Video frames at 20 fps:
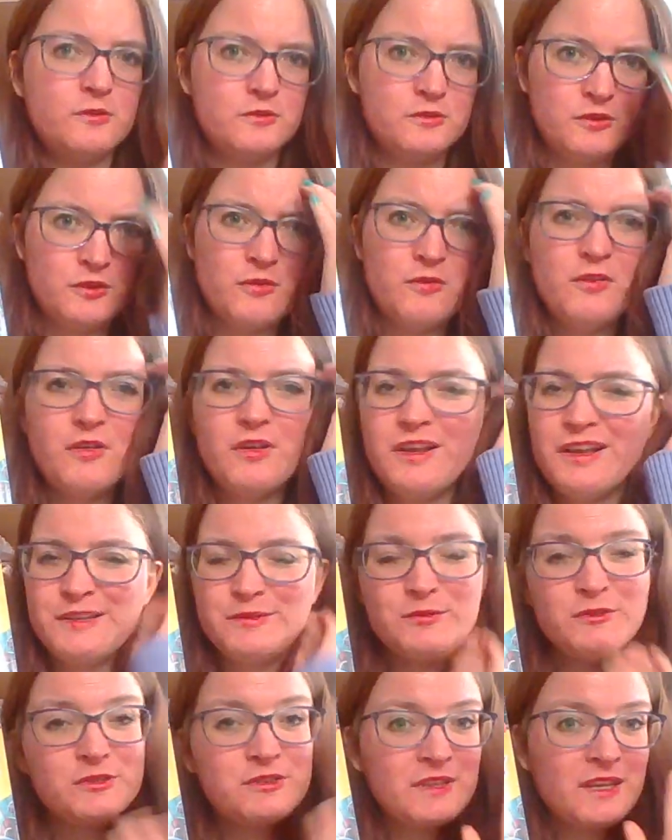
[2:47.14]
So,
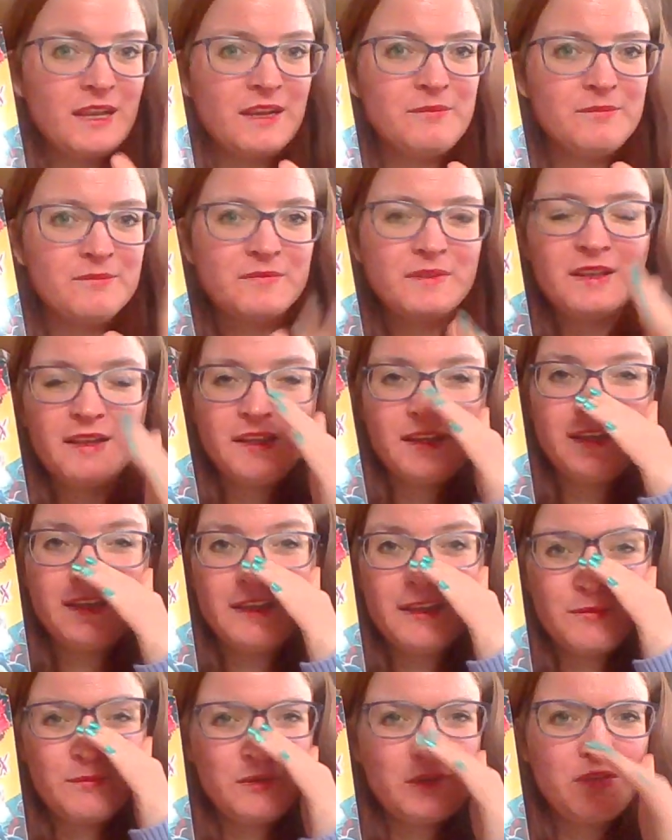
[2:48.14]
that was, yeah,
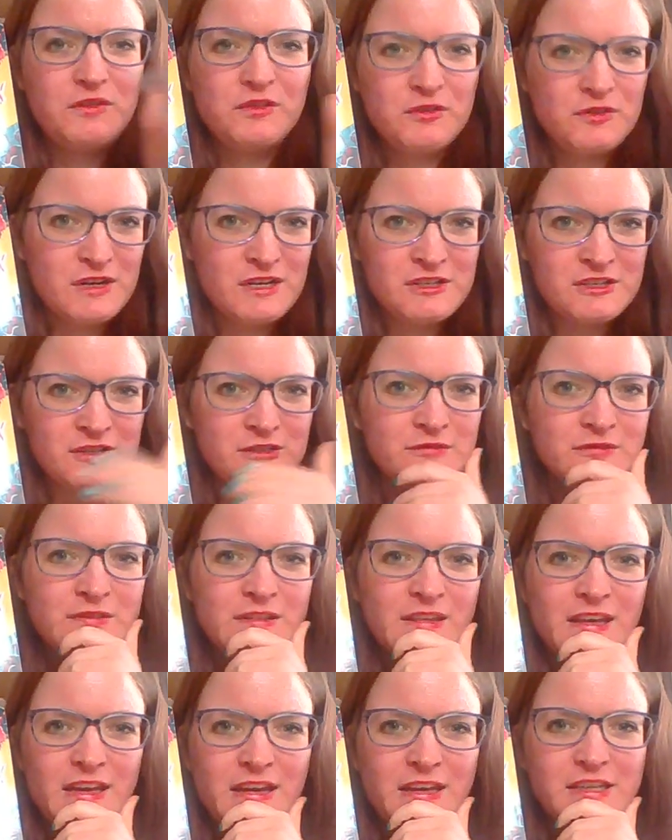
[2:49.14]
a bit of digression
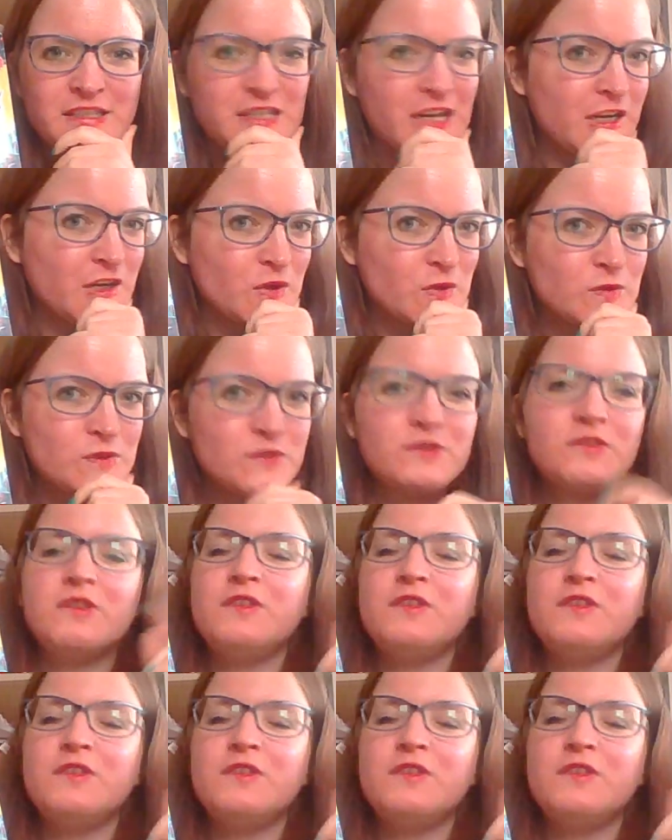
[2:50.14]
and side note.